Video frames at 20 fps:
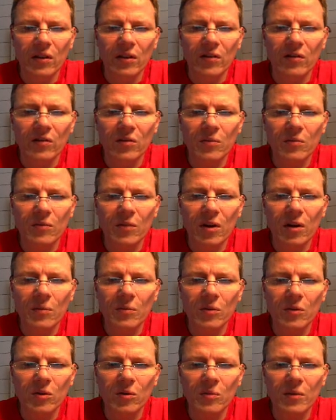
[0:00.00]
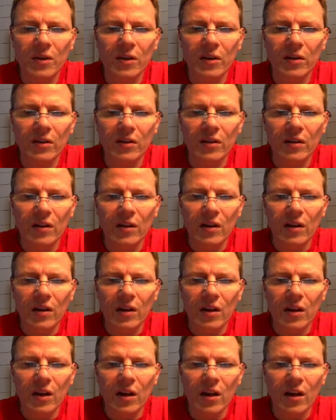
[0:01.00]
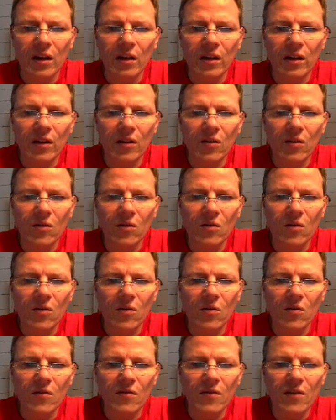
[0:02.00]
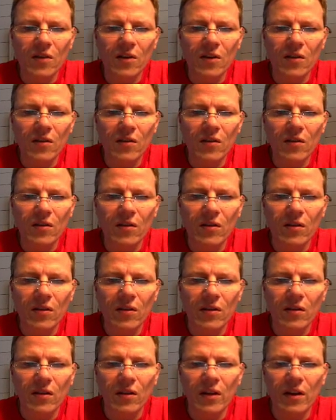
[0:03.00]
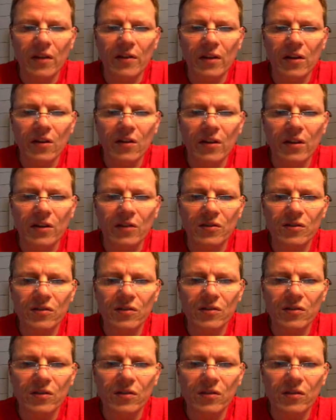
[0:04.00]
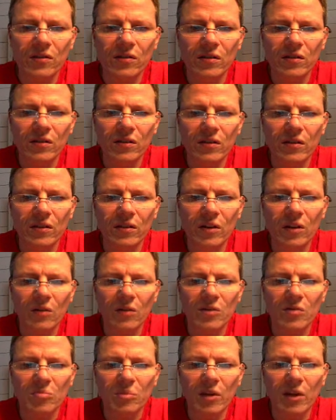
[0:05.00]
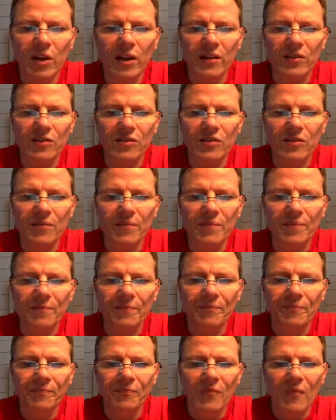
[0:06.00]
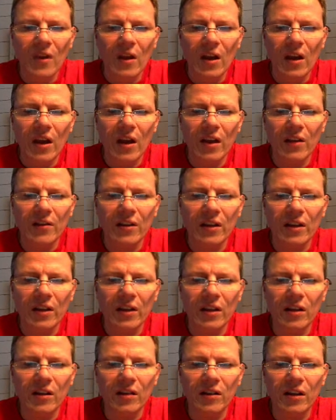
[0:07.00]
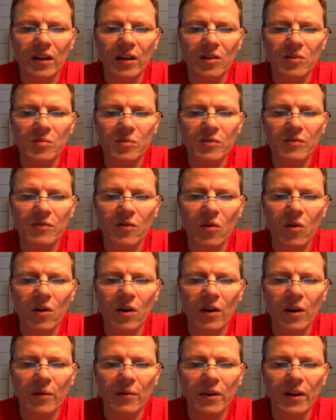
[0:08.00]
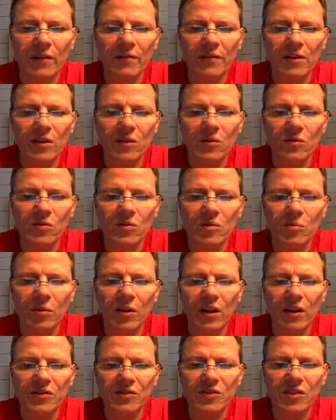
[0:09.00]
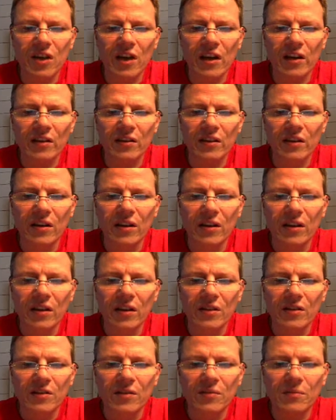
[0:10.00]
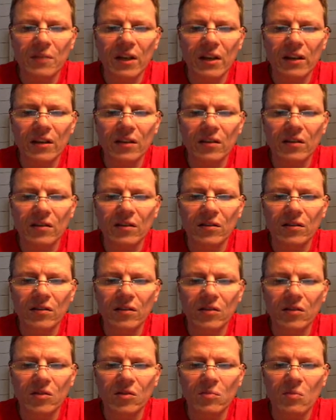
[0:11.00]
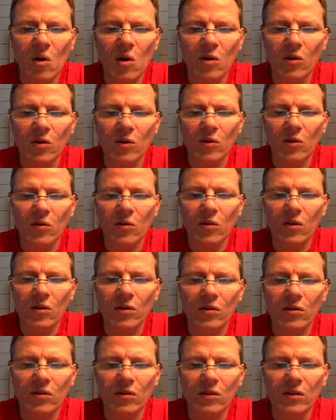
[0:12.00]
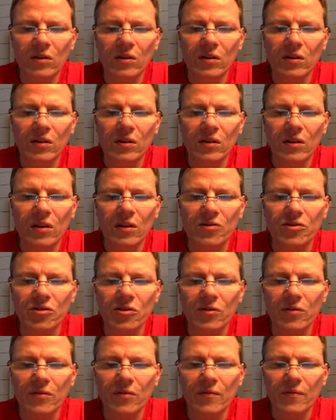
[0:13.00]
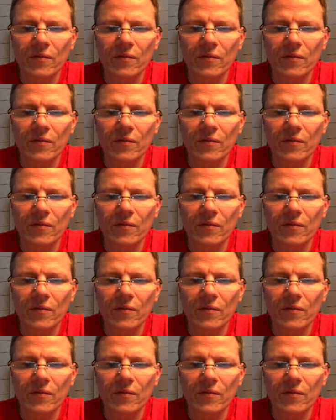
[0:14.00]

whoop, up a little bit, and arrow over, and there it is. Now it's placed. And then again, as before, I would have to use the plus sign to make it smaller or larger.